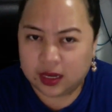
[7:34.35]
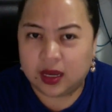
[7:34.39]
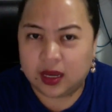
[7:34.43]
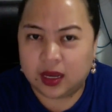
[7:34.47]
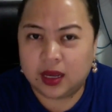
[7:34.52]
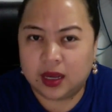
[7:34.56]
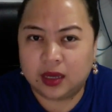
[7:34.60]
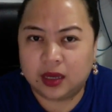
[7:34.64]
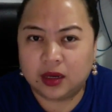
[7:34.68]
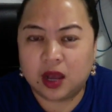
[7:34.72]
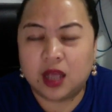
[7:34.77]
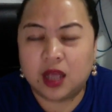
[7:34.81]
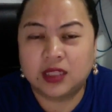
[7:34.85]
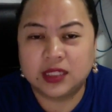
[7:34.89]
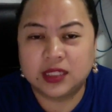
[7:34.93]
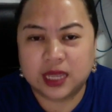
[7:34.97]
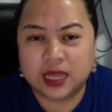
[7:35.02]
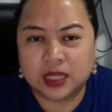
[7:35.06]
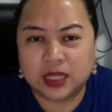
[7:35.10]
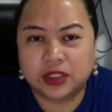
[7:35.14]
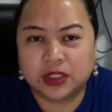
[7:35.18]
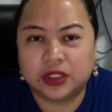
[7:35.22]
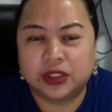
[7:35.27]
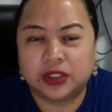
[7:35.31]
a call
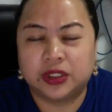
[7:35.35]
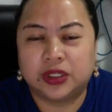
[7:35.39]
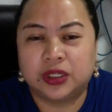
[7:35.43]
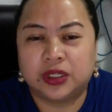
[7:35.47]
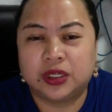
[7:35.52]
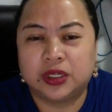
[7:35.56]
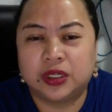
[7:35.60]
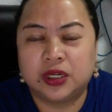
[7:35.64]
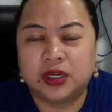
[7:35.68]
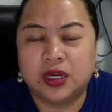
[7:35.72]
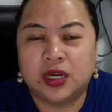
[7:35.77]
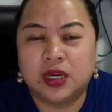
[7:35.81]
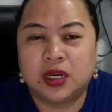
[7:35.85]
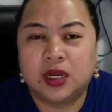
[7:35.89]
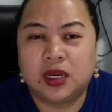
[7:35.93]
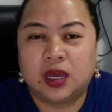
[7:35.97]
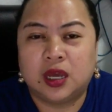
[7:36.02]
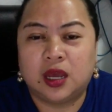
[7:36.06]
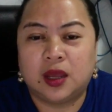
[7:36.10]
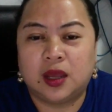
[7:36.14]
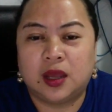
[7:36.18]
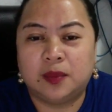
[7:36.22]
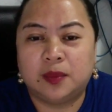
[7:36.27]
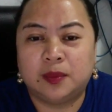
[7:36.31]
center,
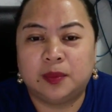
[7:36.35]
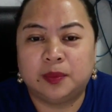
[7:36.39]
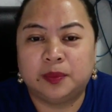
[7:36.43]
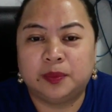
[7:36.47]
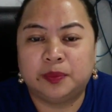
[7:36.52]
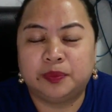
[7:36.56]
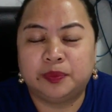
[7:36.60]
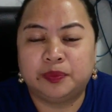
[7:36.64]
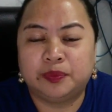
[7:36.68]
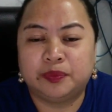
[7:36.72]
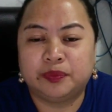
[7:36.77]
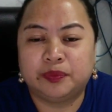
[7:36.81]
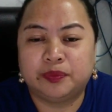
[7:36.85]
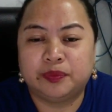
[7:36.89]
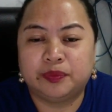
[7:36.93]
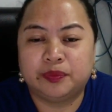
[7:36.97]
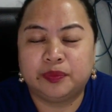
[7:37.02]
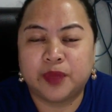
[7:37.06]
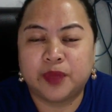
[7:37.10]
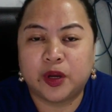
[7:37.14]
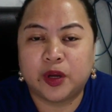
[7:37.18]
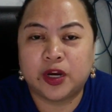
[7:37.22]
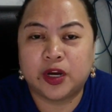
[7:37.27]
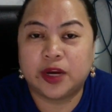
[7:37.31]
um,
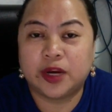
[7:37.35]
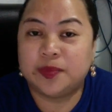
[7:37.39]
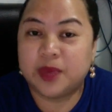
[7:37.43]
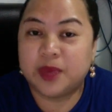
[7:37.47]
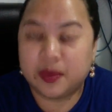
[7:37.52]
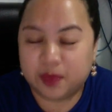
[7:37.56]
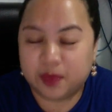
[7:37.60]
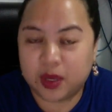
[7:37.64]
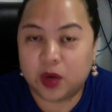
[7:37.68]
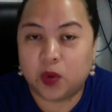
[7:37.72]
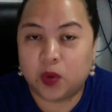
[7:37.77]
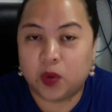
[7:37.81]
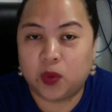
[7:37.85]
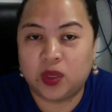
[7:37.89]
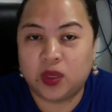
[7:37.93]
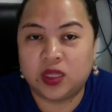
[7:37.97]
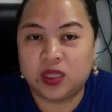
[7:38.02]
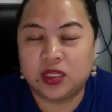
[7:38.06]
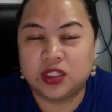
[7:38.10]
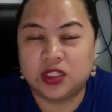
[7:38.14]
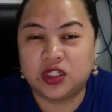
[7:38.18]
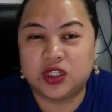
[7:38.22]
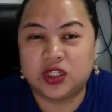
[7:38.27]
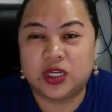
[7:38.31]
or BPO
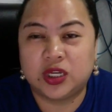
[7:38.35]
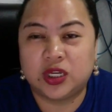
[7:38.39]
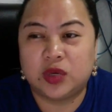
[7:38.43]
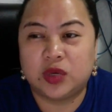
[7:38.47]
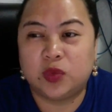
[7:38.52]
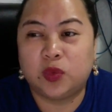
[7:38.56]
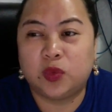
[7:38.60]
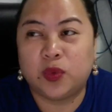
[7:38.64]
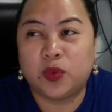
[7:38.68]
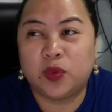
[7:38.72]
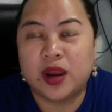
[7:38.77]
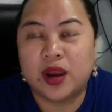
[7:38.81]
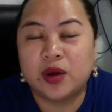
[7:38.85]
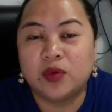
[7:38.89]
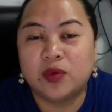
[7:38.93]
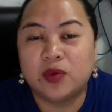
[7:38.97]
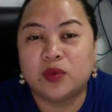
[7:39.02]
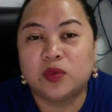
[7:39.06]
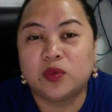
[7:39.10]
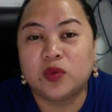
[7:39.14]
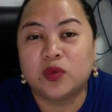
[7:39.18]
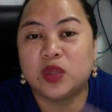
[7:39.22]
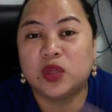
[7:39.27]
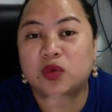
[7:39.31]
industry where
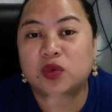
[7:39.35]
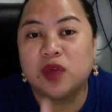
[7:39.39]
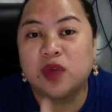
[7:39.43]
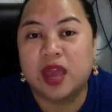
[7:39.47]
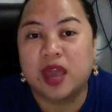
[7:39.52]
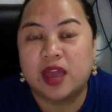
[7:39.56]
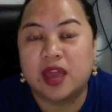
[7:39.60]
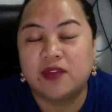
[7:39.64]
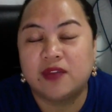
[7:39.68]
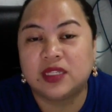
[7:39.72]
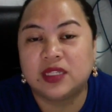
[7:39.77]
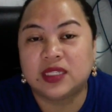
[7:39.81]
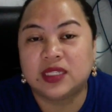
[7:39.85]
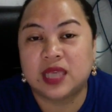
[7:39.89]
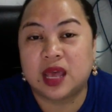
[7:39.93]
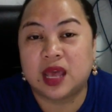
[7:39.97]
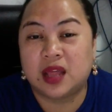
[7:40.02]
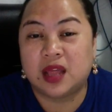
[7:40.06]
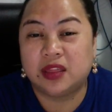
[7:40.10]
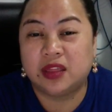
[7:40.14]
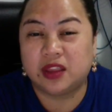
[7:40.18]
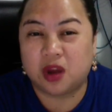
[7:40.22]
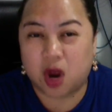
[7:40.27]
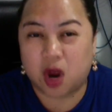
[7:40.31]
we do have this
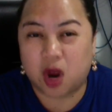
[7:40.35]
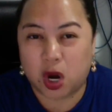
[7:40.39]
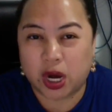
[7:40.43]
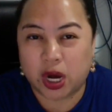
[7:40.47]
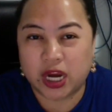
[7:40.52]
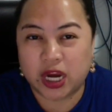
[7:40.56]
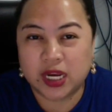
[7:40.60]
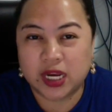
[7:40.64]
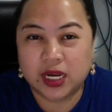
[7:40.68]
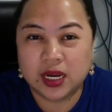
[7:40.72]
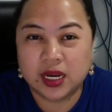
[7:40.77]
health card.